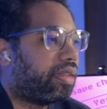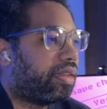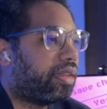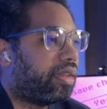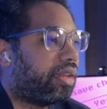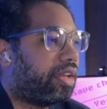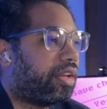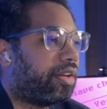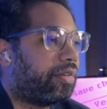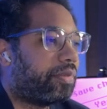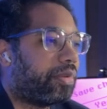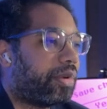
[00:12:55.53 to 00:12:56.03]

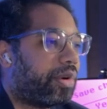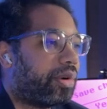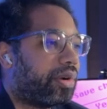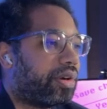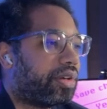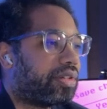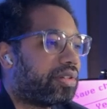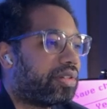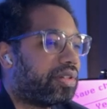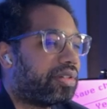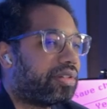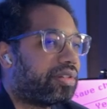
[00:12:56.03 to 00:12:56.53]
And of
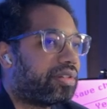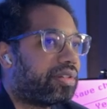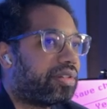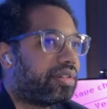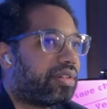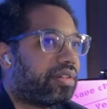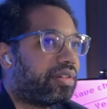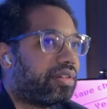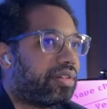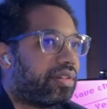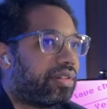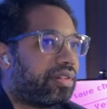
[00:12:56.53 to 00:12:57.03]
course it's
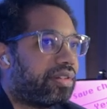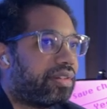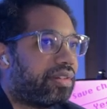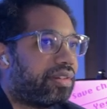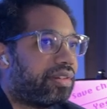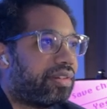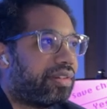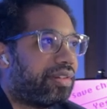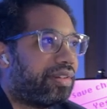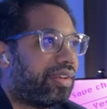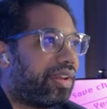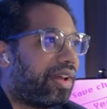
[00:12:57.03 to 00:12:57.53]

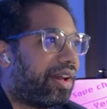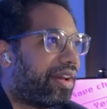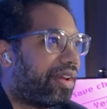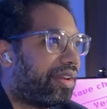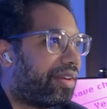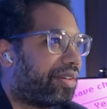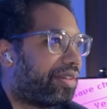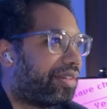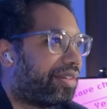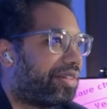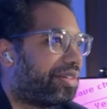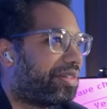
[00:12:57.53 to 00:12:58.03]

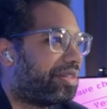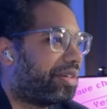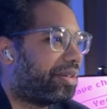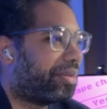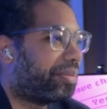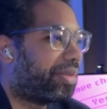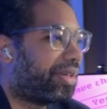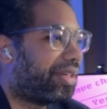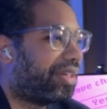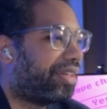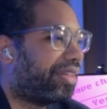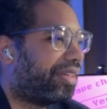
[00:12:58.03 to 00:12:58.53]
not, it shouldn't
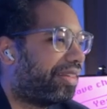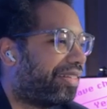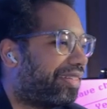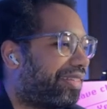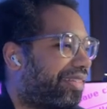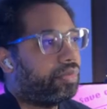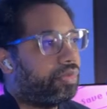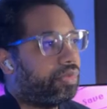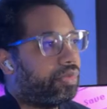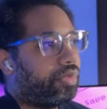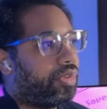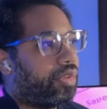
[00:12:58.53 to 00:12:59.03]
be.
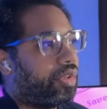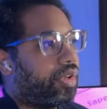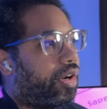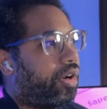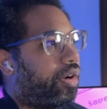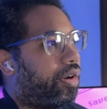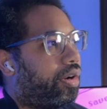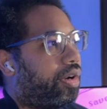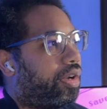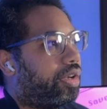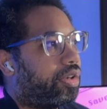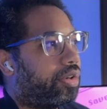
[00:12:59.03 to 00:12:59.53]
All
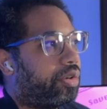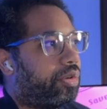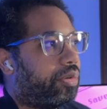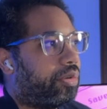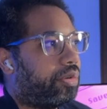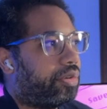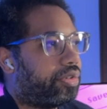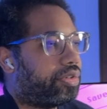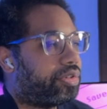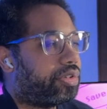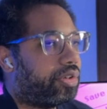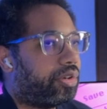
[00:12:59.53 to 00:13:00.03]
right, cool.
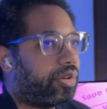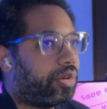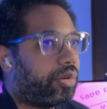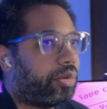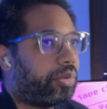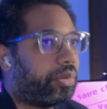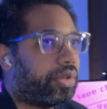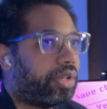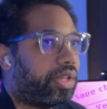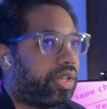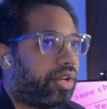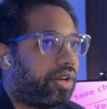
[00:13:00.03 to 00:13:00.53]
So
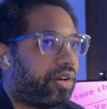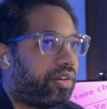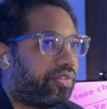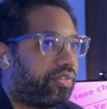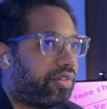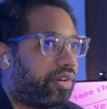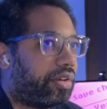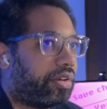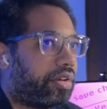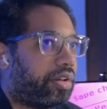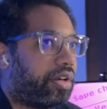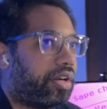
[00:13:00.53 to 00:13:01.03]
we get our
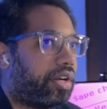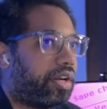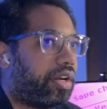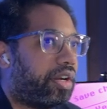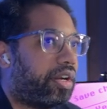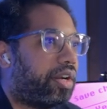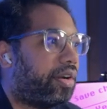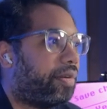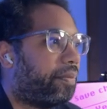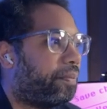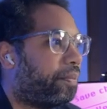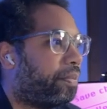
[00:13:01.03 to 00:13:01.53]
failure here.